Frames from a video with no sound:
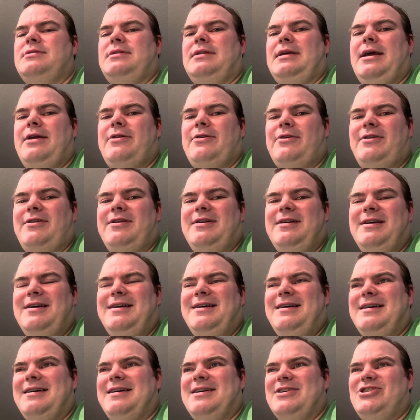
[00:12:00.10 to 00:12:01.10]
later
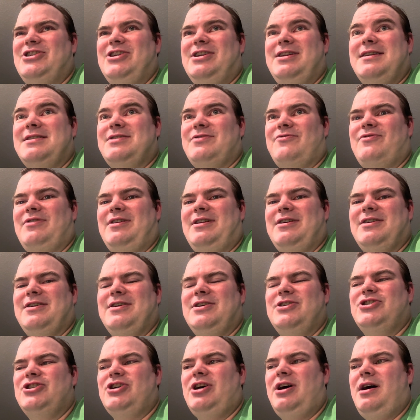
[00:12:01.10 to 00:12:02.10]
because she does a really
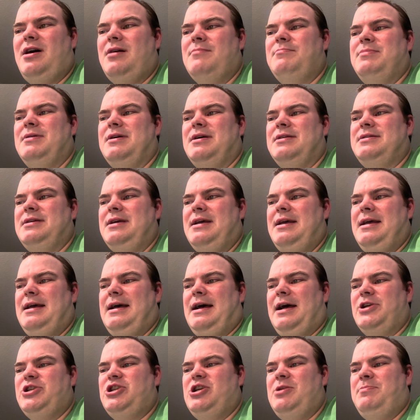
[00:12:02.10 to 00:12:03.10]
good job. But
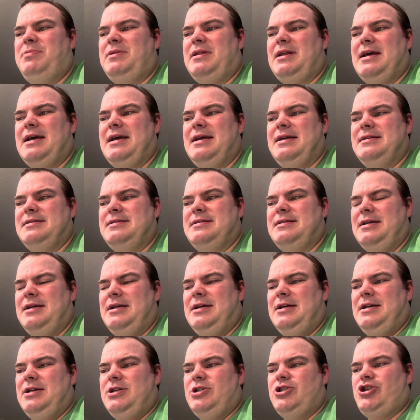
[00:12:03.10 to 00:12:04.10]
how she plays
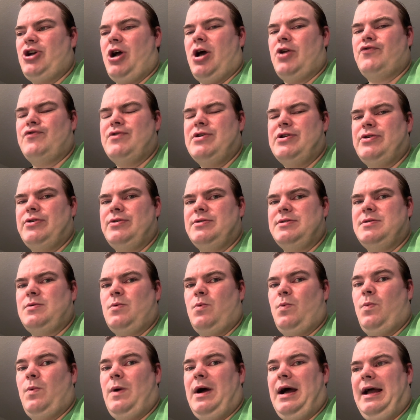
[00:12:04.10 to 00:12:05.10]
John Ritter's
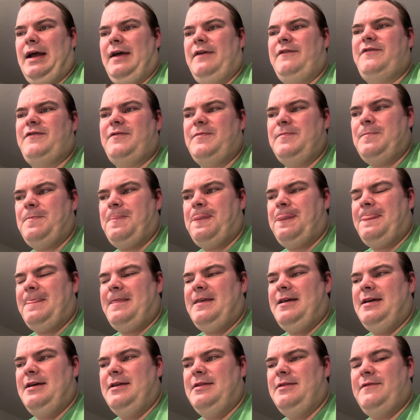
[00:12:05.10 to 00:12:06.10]
wife
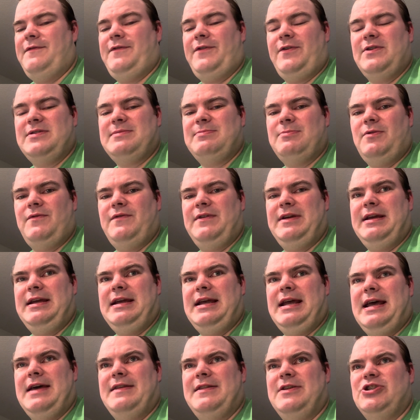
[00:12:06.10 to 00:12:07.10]
in the first
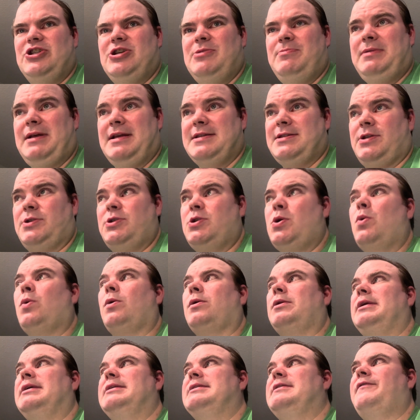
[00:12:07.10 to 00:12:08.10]
movie, and then she plays a
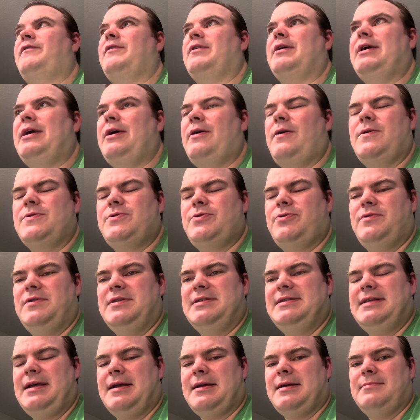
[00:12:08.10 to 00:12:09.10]
totally different character in
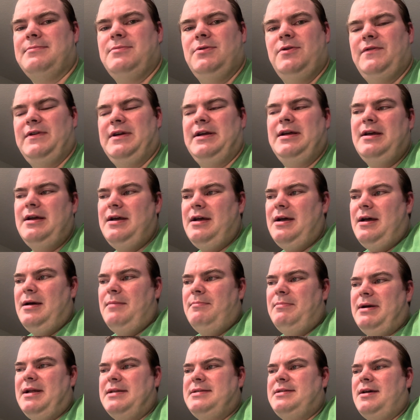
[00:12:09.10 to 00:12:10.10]
the second movie.
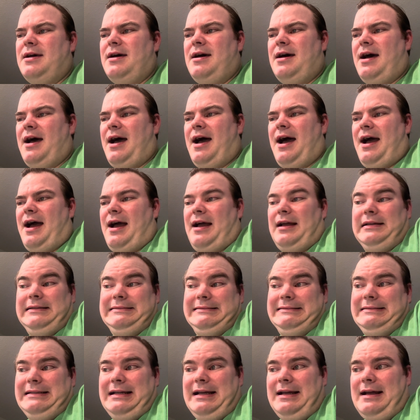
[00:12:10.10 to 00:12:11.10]
But
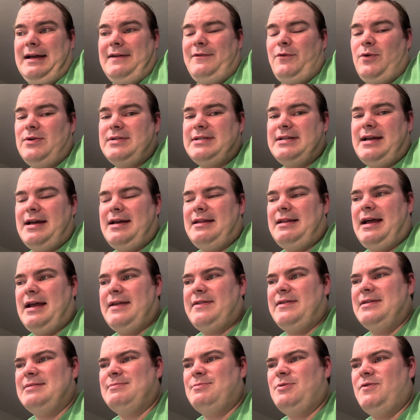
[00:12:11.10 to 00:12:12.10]
I've always kind of
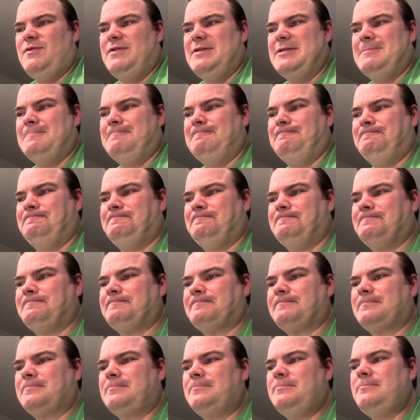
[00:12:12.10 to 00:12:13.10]
liked these movies.
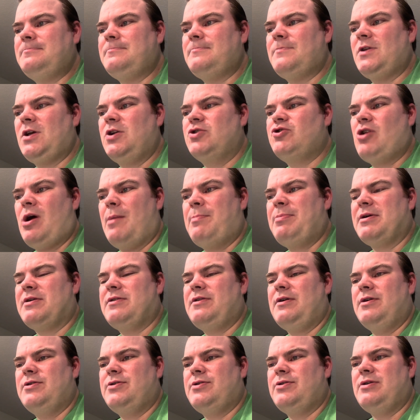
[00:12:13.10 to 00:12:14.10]
Tropic
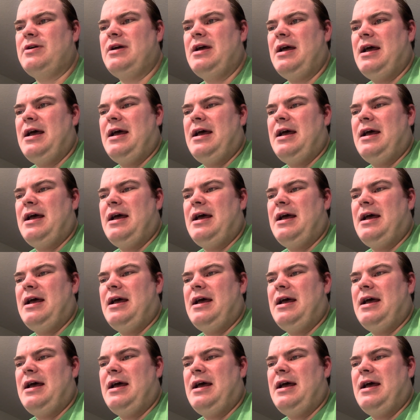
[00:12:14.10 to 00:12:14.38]
Thunder,